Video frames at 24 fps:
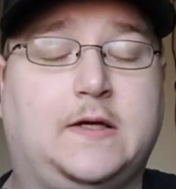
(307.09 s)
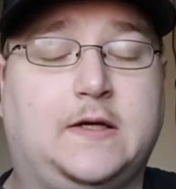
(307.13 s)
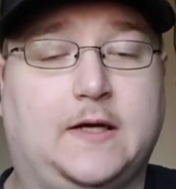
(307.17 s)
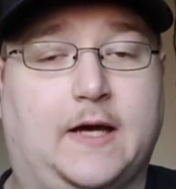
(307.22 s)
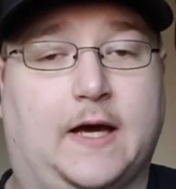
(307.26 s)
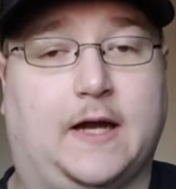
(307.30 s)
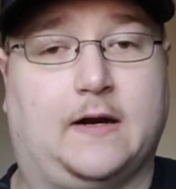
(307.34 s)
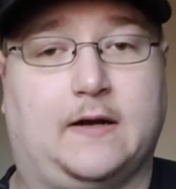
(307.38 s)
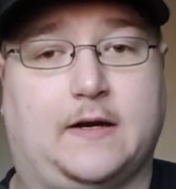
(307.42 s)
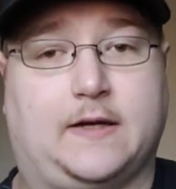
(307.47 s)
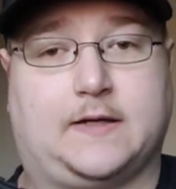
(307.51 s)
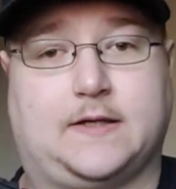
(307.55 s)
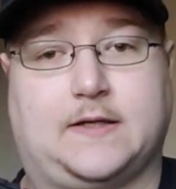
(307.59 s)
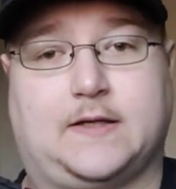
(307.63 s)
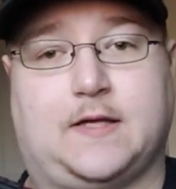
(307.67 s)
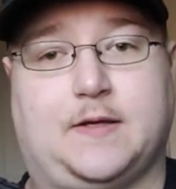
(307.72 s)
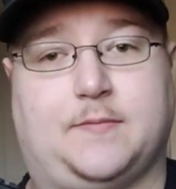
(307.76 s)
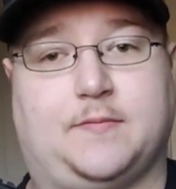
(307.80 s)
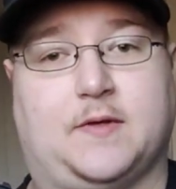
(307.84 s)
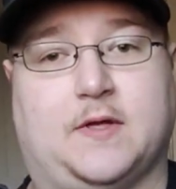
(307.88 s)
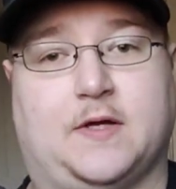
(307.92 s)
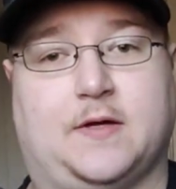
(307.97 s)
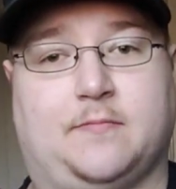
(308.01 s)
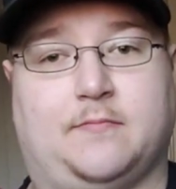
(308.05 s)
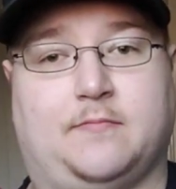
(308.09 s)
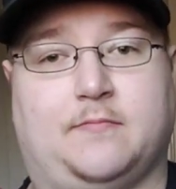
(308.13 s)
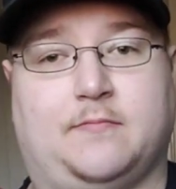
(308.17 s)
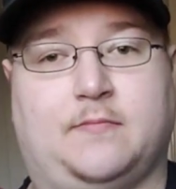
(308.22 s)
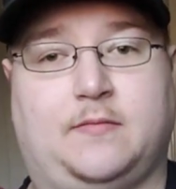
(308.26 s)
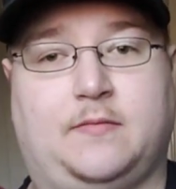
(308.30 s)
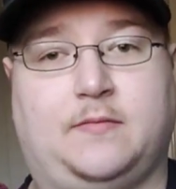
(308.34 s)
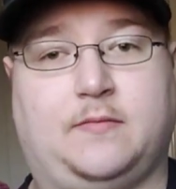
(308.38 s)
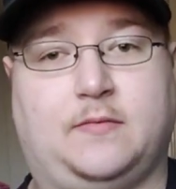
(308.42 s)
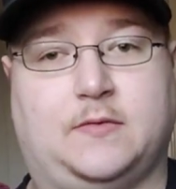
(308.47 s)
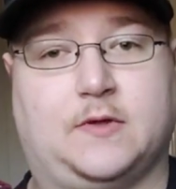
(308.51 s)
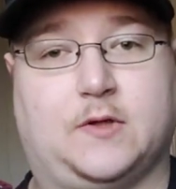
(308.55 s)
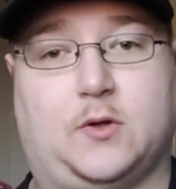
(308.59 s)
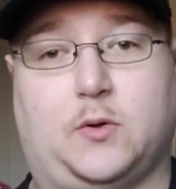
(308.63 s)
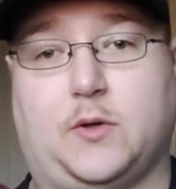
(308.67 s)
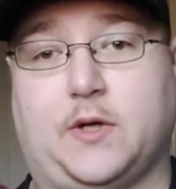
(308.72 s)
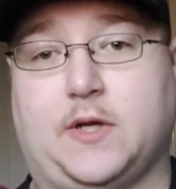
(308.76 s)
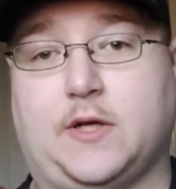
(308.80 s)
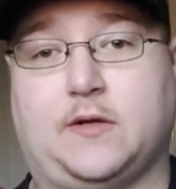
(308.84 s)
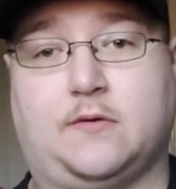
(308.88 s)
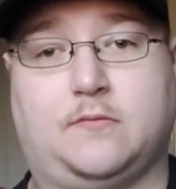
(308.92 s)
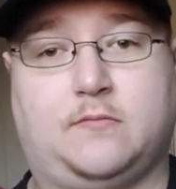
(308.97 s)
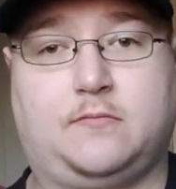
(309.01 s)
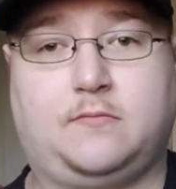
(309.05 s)
I don't like to keep them
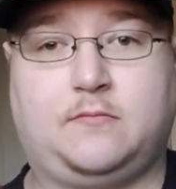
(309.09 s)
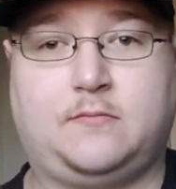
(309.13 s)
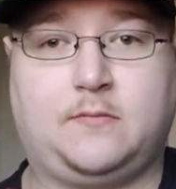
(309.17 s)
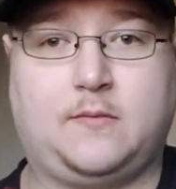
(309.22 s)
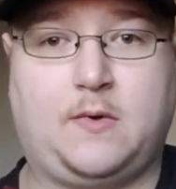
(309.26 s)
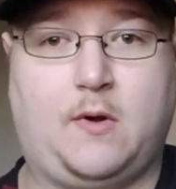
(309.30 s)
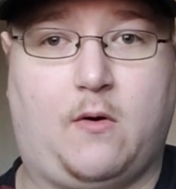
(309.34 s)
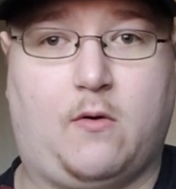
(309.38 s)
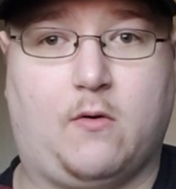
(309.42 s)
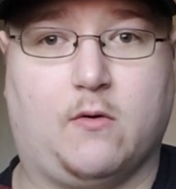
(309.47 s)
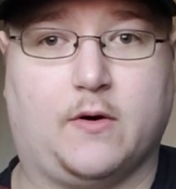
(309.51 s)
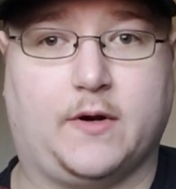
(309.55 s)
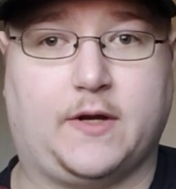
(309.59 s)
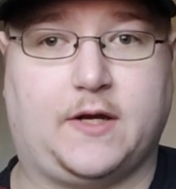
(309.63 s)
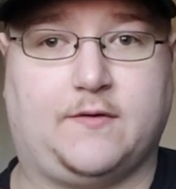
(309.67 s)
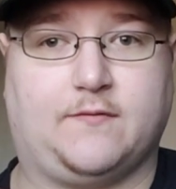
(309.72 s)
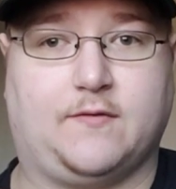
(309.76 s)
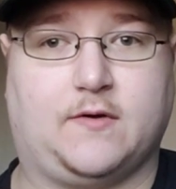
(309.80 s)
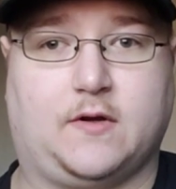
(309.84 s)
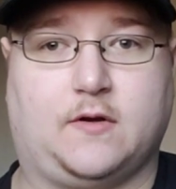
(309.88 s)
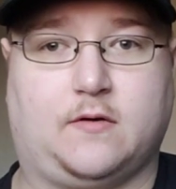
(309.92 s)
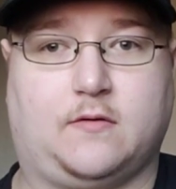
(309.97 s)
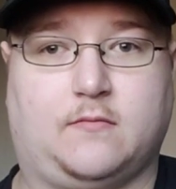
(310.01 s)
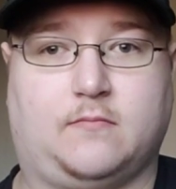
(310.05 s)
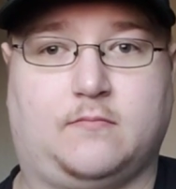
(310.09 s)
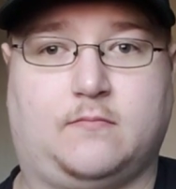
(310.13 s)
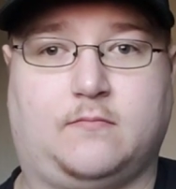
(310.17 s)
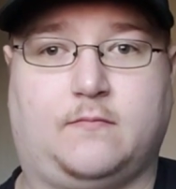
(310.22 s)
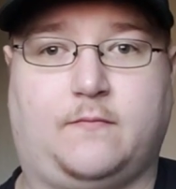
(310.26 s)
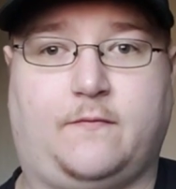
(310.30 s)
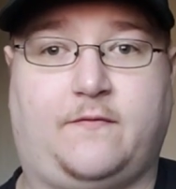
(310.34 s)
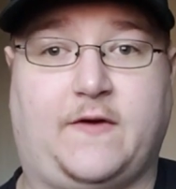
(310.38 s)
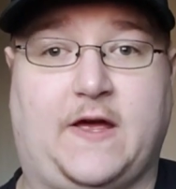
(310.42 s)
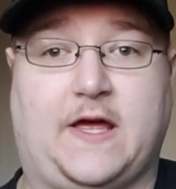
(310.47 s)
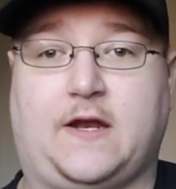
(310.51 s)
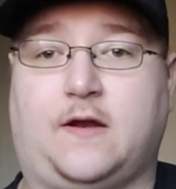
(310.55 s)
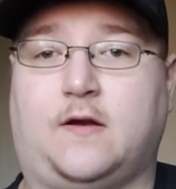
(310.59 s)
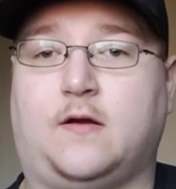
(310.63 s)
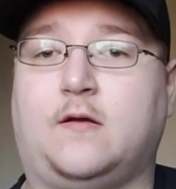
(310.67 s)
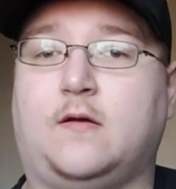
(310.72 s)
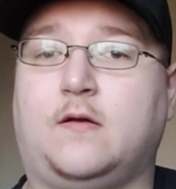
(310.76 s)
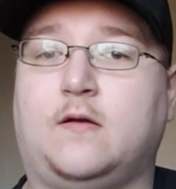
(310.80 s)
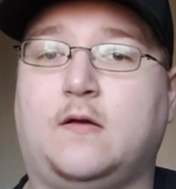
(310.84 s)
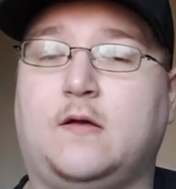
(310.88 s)
loaded or even fed.